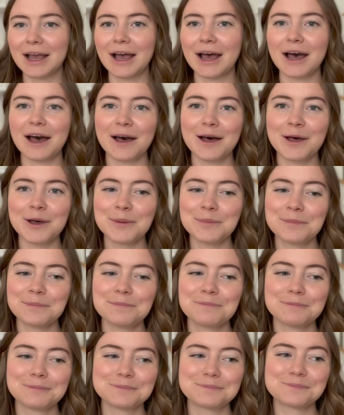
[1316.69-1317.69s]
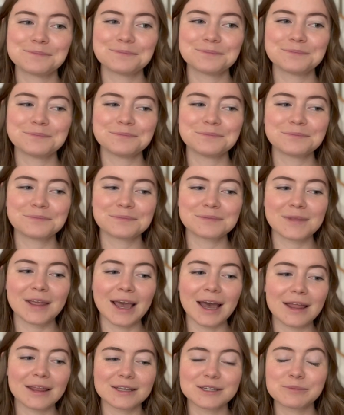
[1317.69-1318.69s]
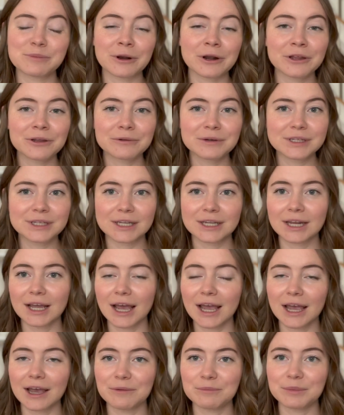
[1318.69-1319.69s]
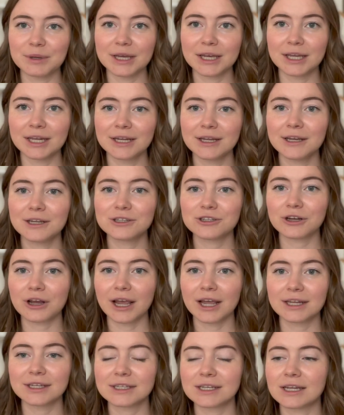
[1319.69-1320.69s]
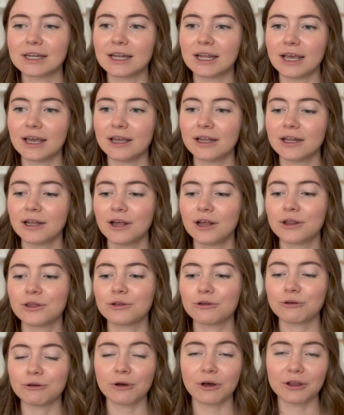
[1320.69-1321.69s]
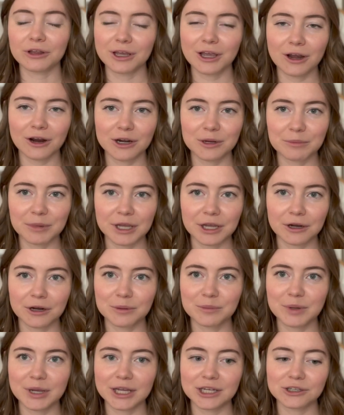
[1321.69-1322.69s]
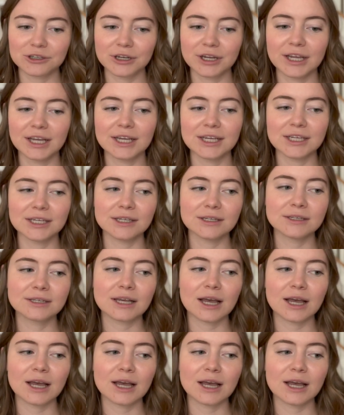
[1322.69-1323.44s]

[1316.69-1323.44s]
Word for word: Um, yeah, that's part of the reason I have been trying to knit through all the yarn in my yarn pantry is